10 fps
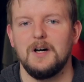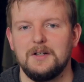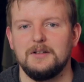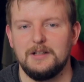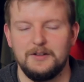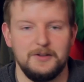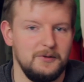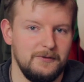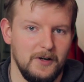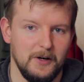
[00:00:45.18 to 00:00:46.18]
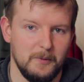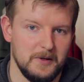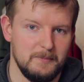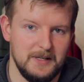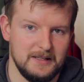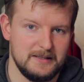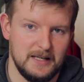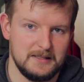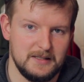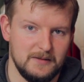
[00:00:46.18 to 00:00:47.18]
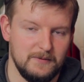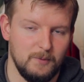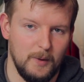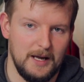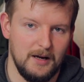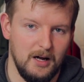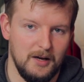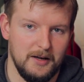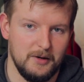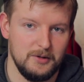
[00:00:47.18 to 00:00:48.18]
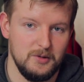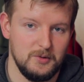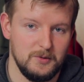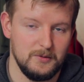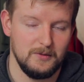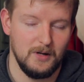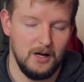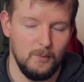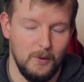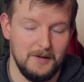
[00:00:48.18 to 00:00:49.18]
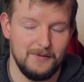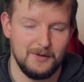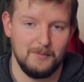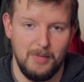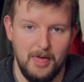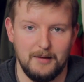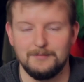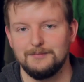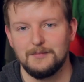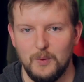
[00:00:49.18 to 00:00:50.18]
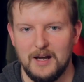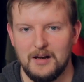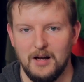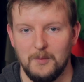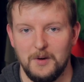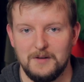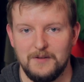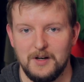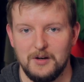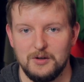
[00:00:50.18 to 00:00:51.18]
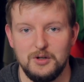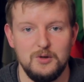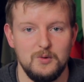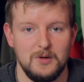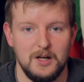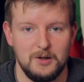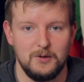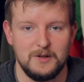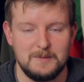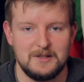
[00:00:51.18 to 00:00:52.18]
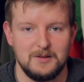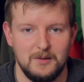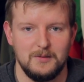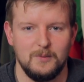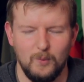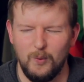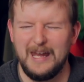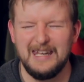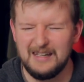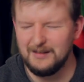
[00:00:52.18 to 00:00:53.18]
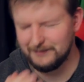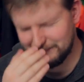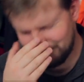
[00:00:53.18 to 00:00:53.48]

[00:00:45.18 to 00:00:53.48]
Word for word: gone a little too far with being sensitive when on their new on one of their bleh, when on one of their new Christmas when